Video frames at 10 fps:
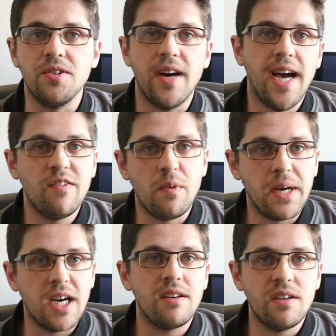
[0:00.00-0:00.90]
You know, I have a
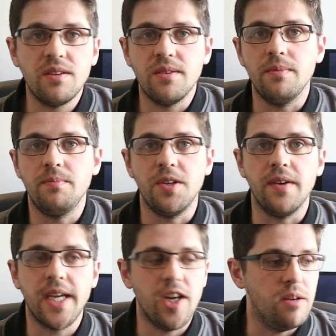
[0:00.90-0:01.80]
partner who you
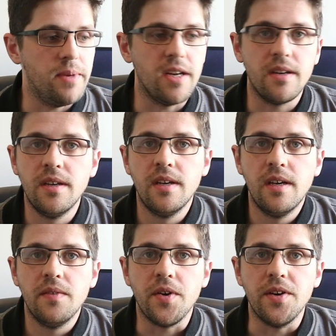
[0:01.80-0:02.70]
know I care about
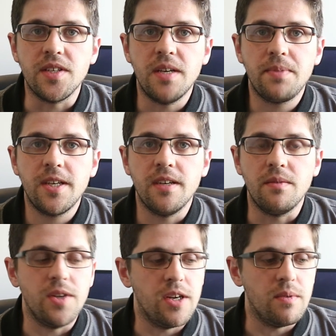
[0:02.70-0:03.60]
very deeply
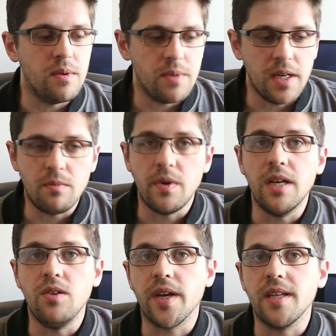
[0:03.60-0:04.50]
and you know we're,
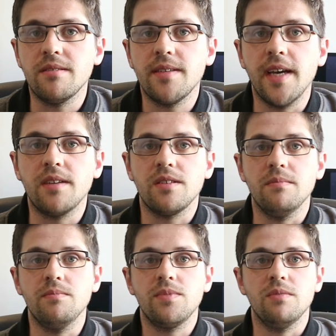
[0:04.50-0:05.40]
we're looking to take
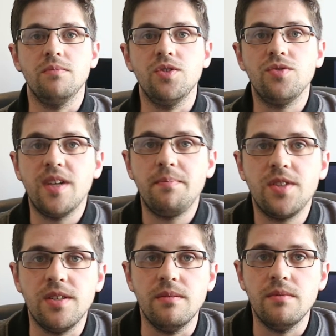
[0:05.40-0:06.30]
some some new
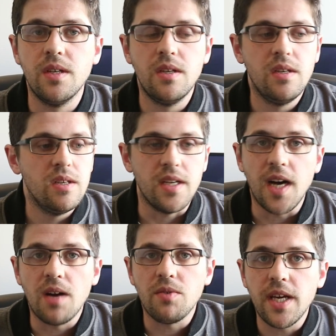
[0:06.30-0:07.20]
steps in in
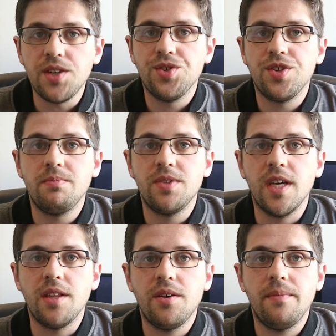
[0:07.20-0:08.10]
our relationship
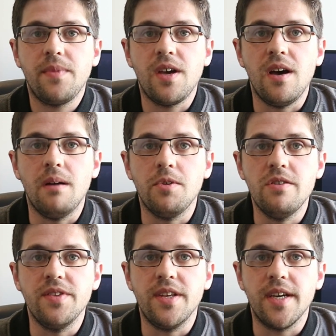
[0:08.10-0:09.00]
together um,
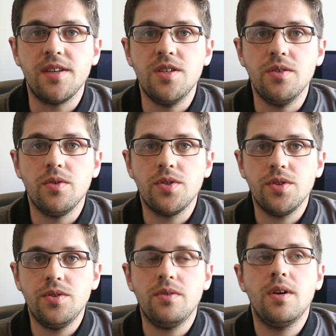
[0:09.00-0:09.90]
over the next year or
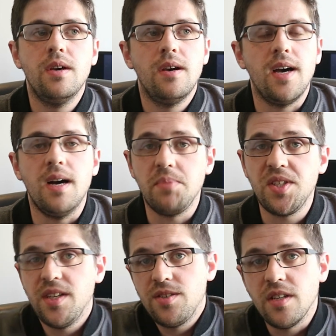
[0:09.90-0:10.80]
two um,
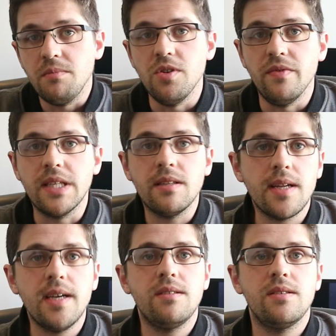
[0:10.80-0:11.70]
potentially moving
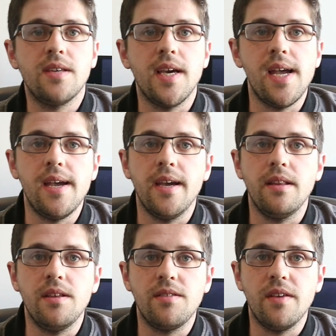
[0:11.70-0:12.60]
states and,
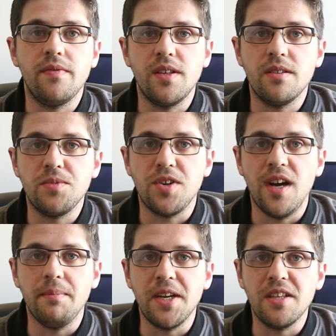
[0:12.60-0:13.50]
and, there's definitely some
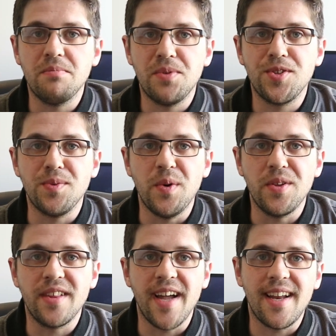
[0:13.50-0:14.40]
time I need to put
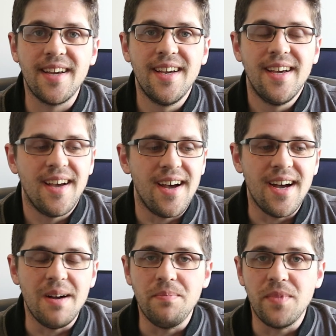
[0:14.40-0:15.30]
towards that
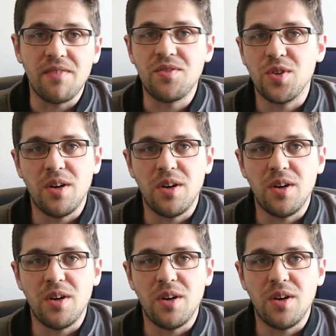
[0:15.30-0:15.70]
um, I've still